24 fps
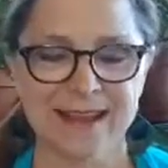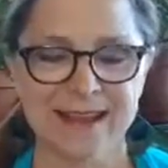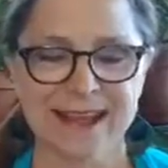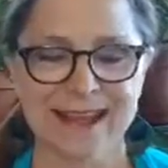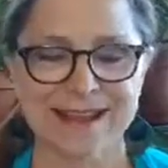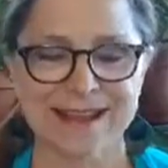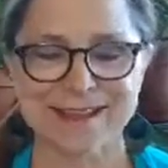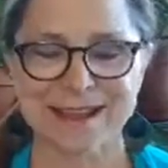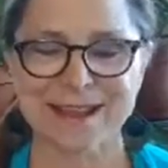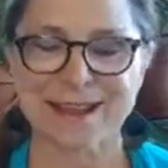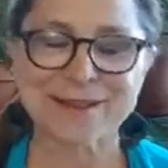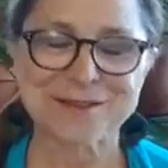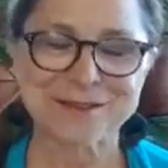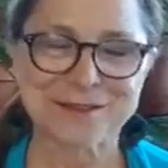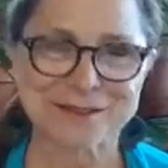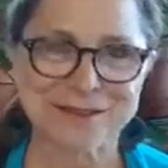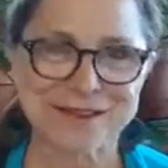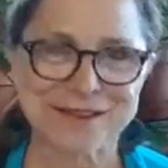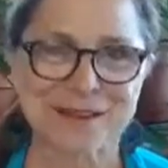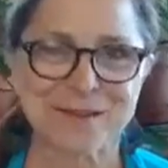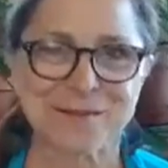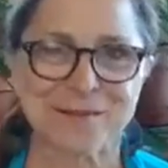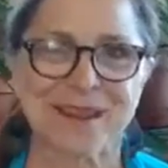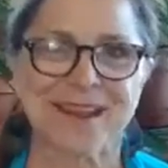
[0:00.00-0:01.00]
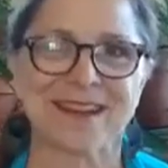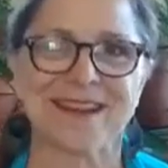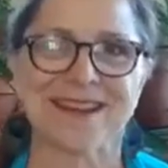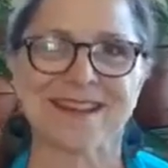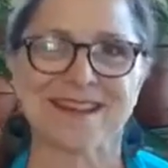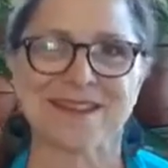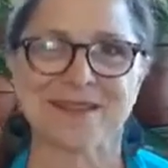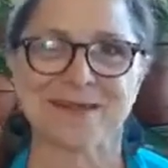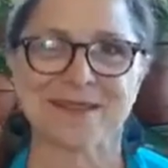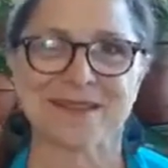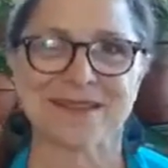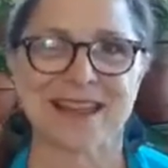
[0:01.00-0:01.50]
it's interesting because
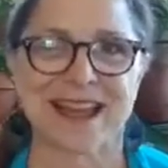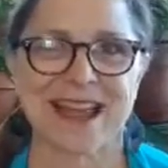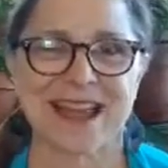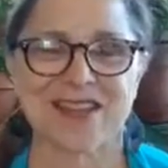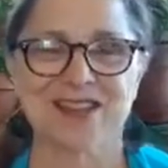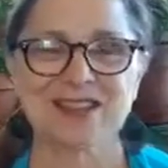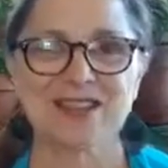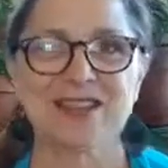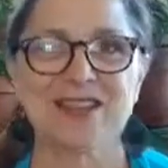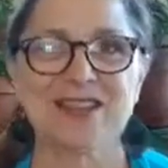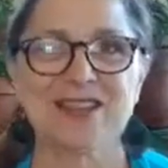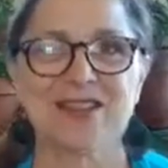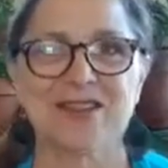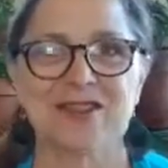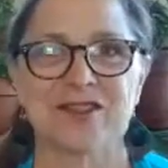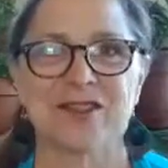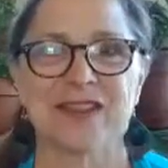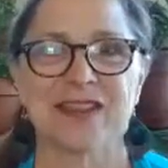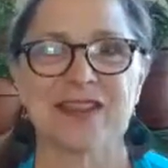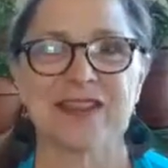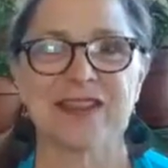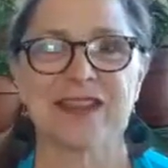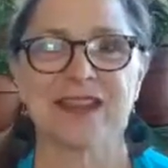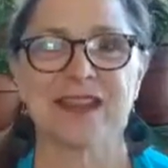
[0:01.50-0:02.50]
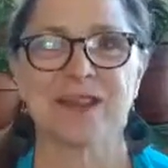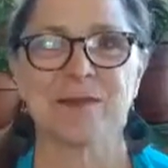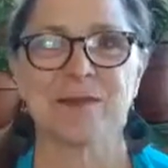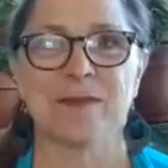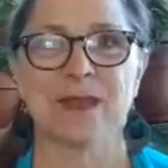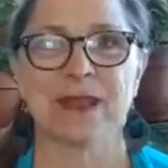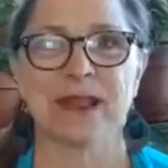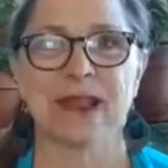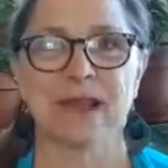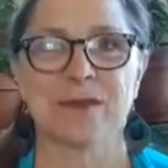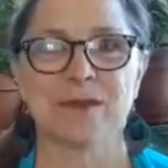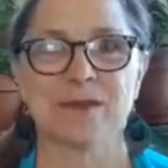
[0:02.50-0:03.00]
it was actually during a time
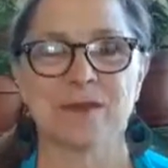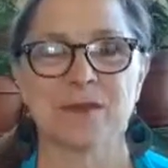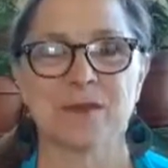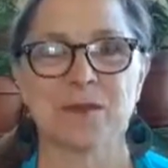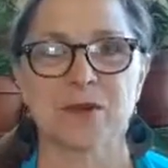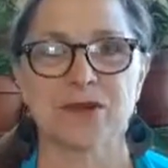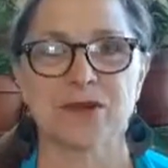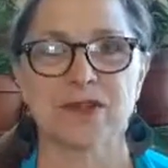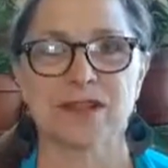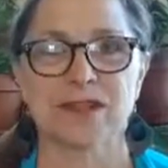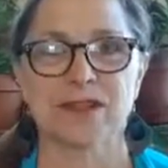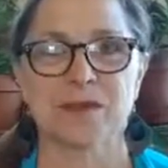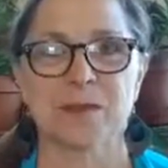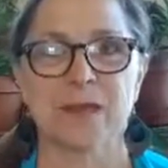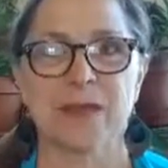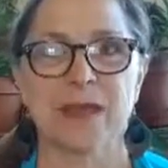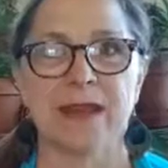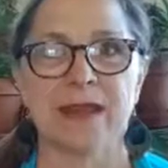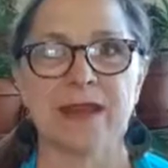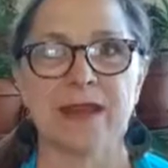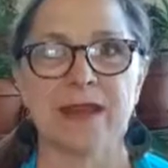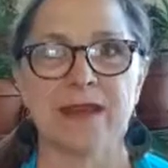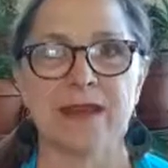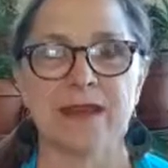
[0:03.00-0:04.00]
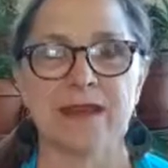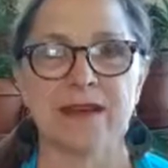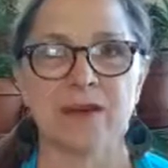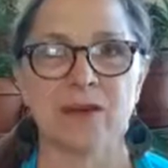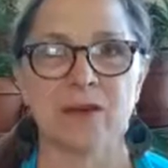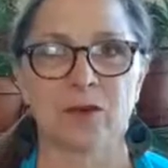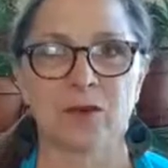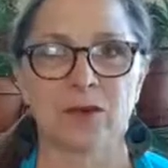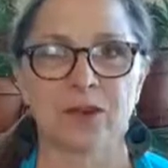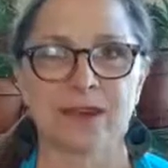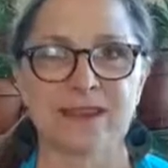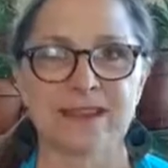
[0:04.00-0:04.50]
that I was participating in an
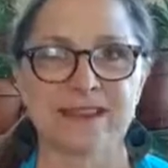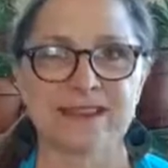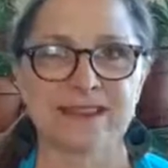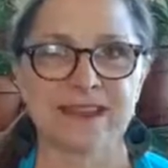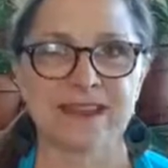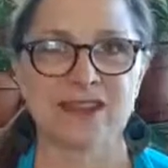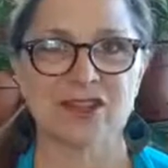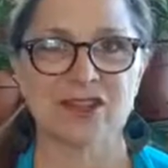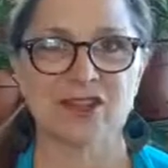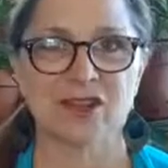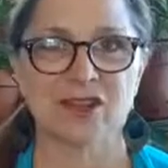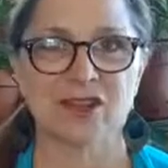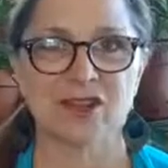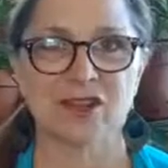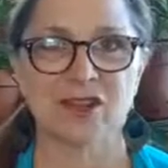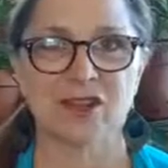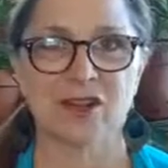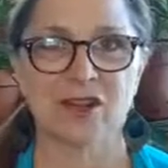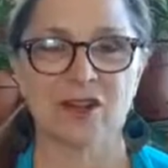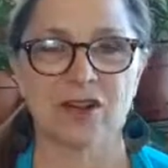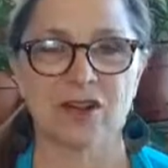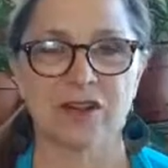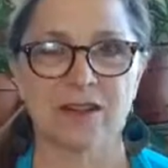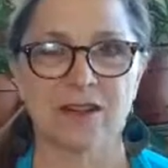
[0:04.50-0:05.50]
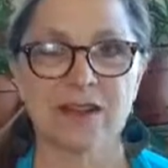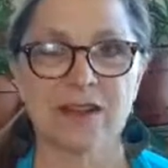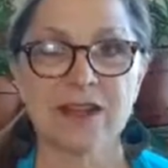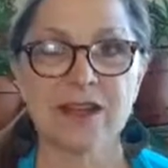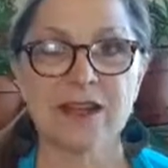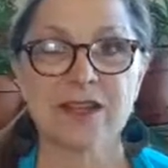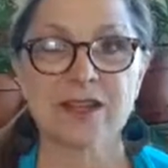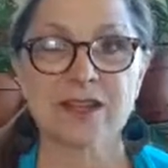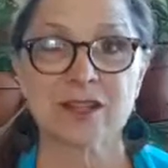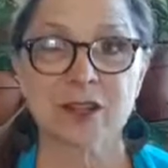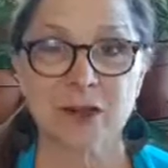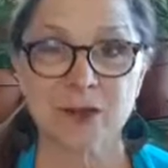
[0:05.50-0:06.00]
organization called
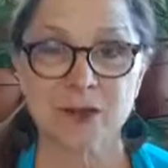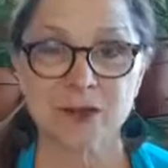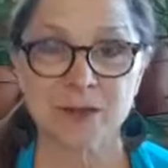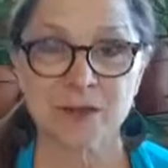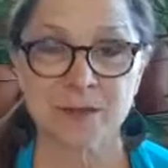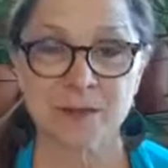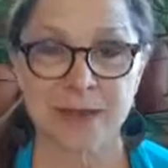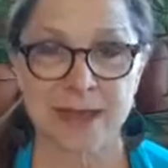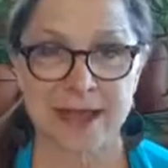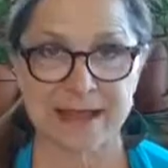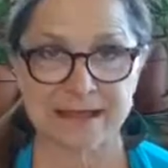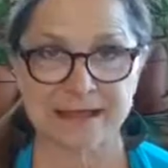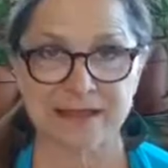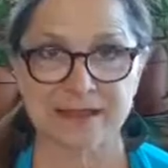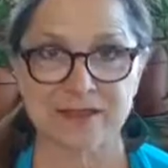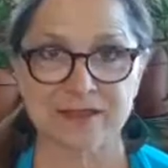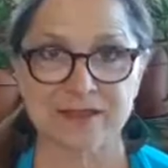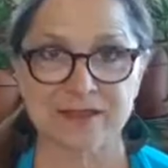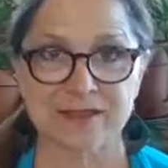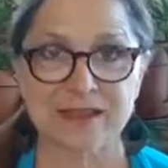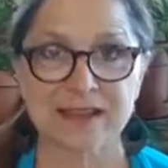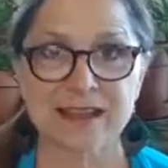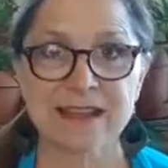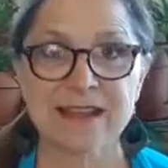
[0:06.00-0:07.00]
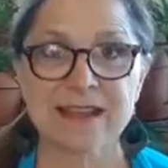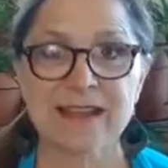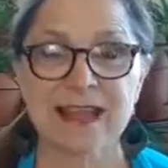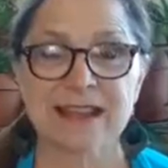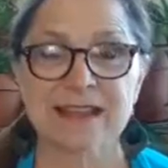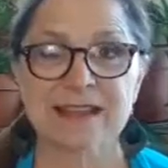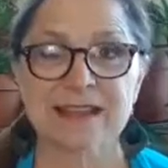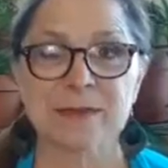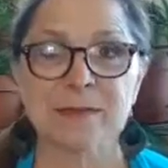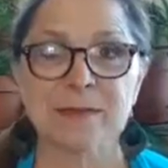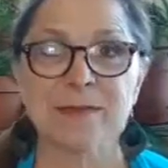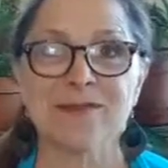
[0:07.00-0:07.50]
Toastmasters. And
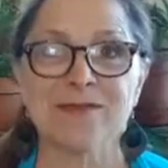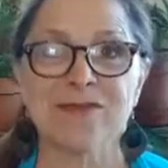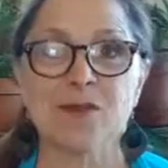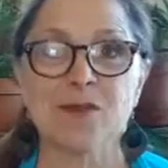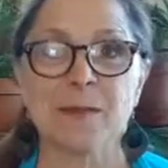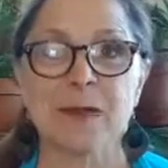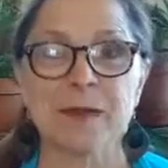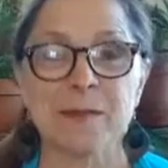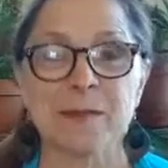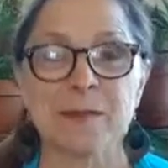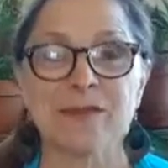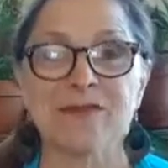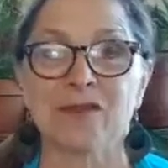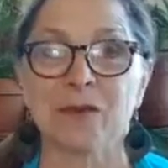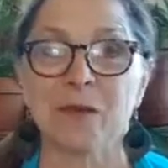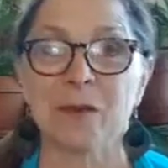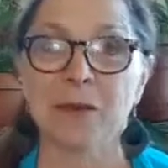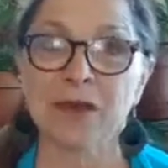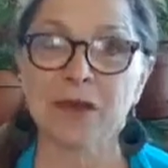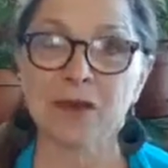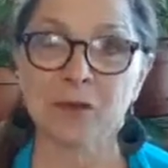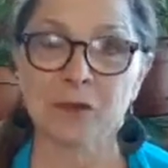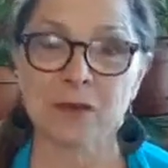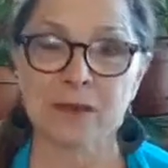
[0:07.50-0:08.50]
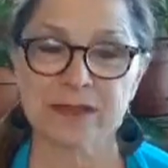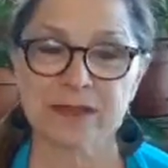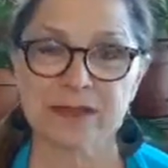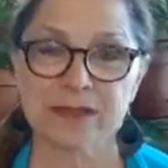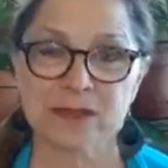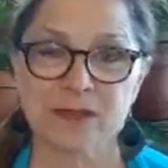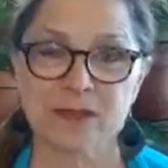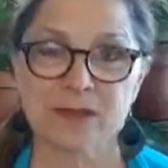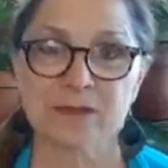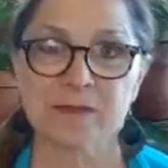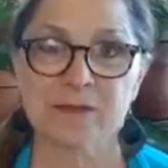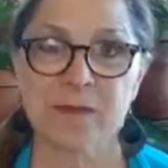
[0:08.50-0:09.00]
some of you may be familiar with
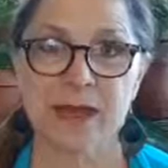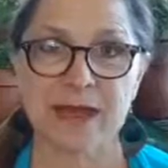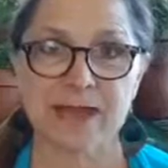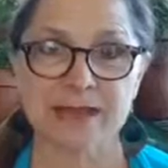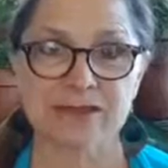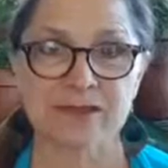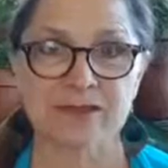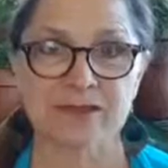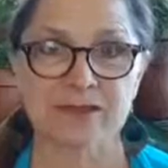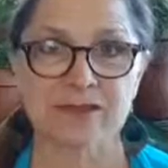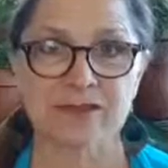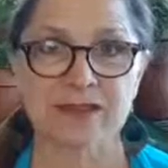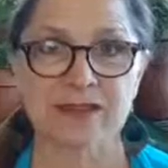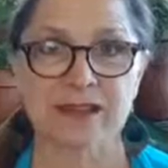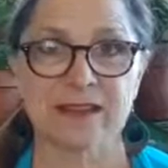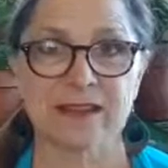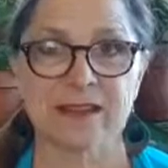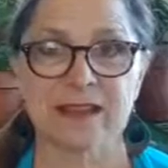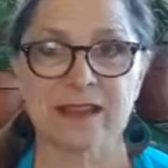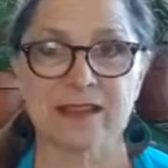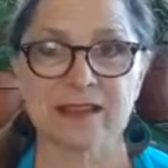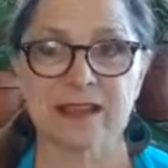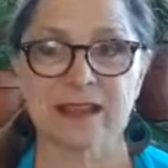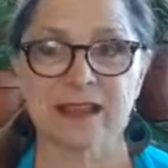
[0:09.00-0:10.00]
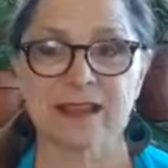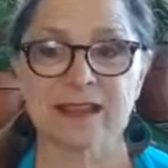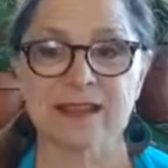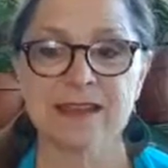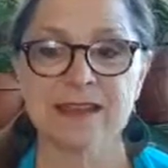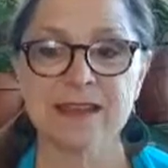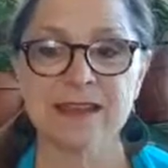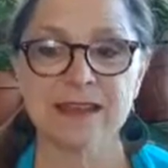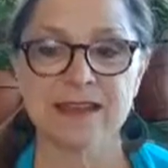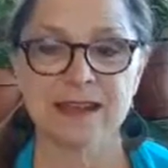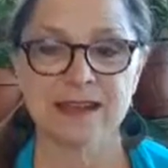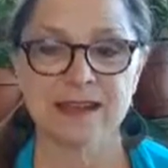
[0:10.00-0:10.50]
Toastmasters. It is a
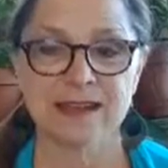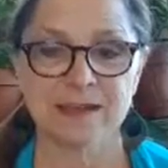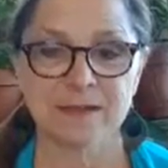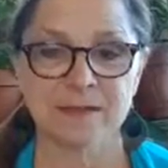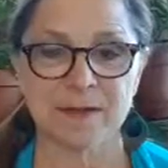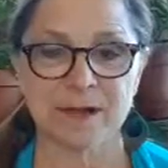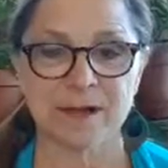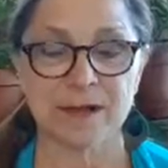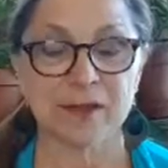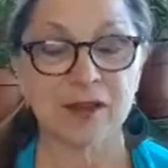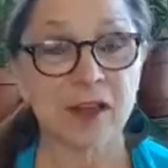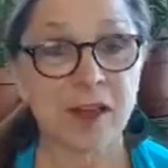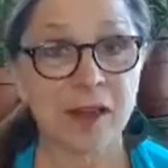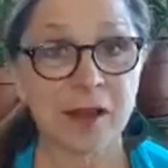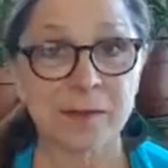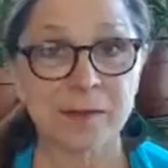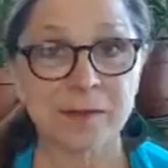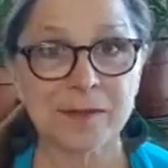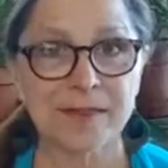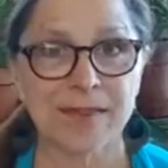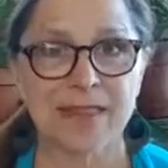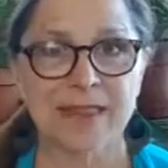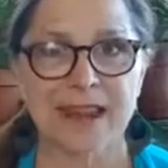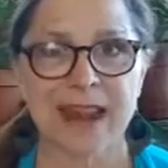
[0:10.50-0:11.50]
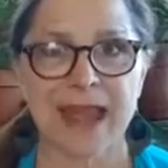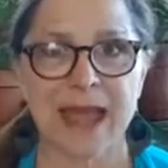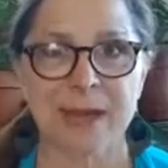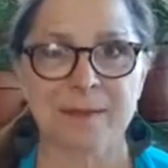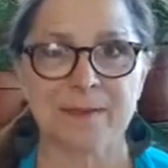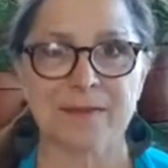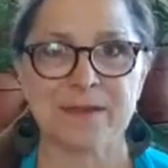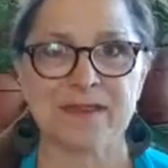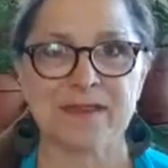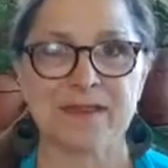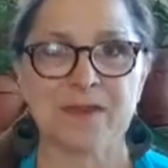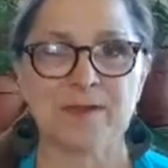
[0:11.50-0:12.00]
club that
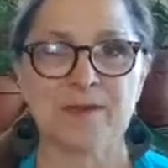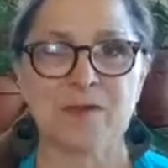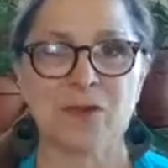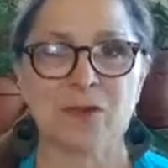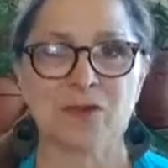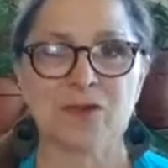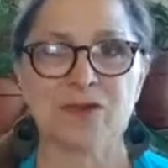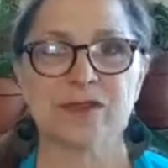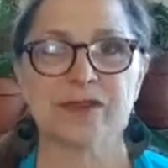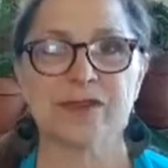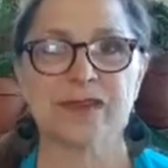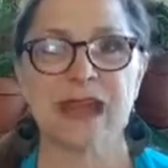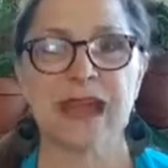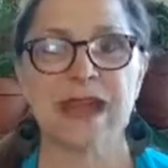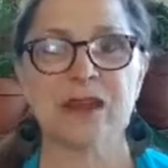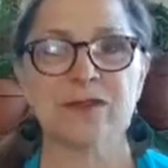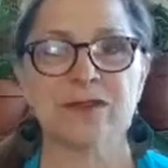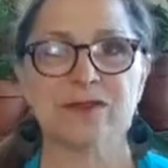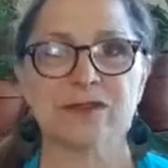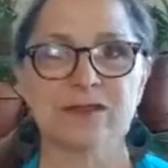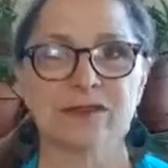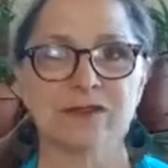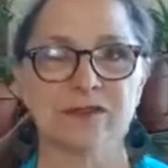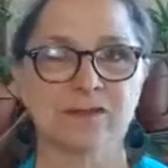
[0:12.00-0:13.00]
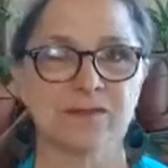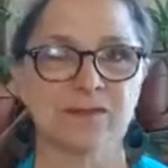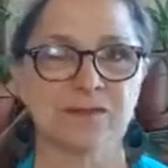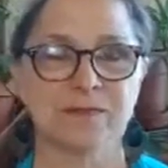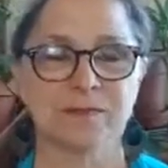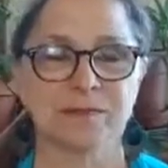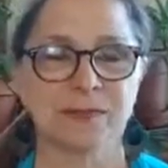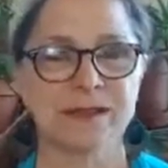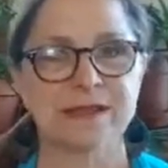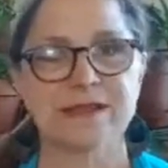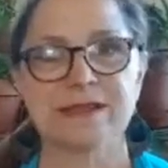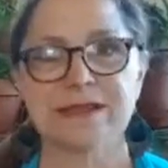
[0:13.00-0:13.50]
happens in most towns or
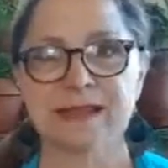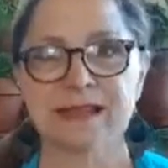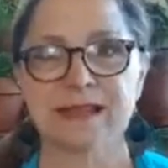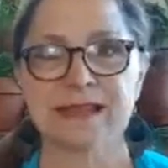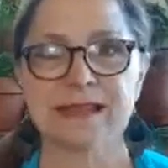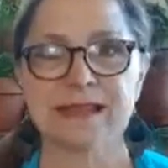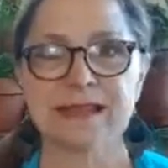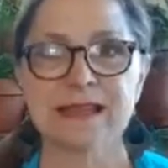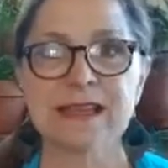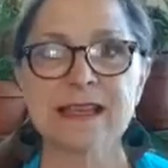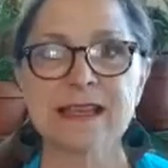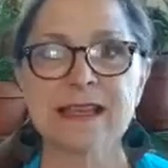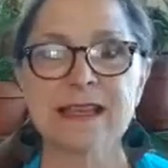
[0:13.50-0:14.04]
big cities